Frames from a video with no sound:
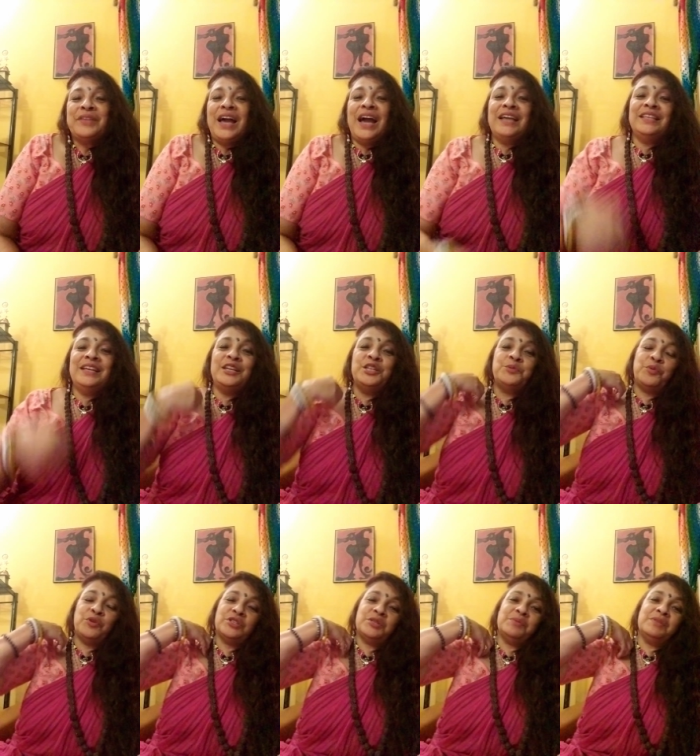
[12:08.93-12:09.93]
Either it is
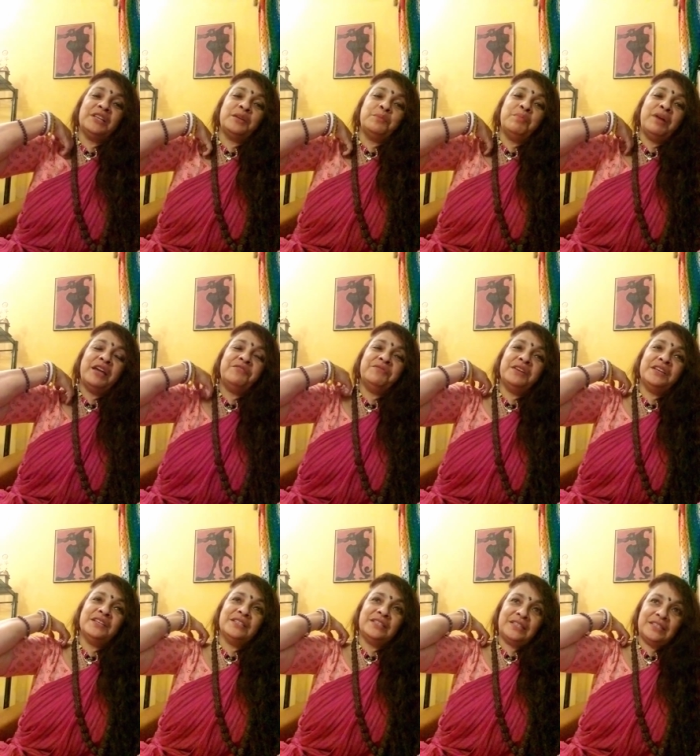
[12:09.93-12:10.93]
possible that my
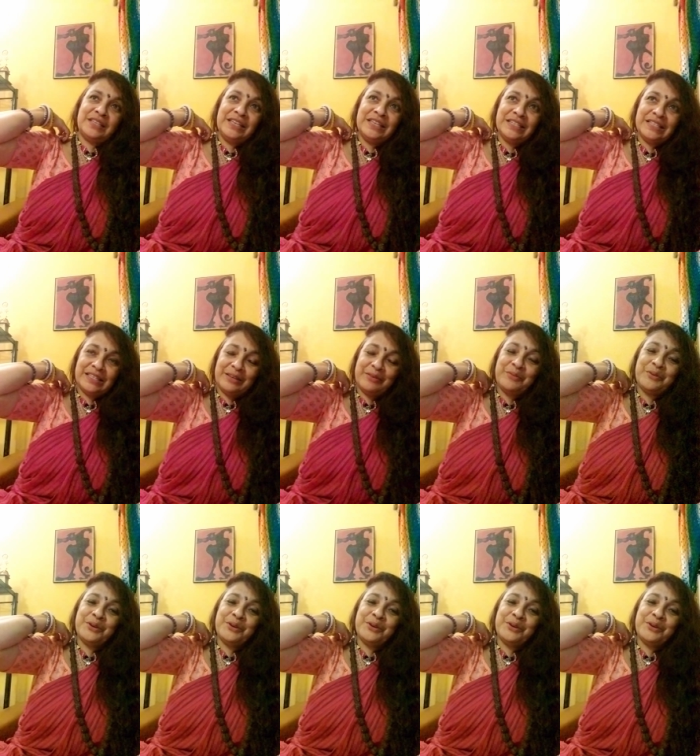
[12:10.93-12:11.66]
Venus is,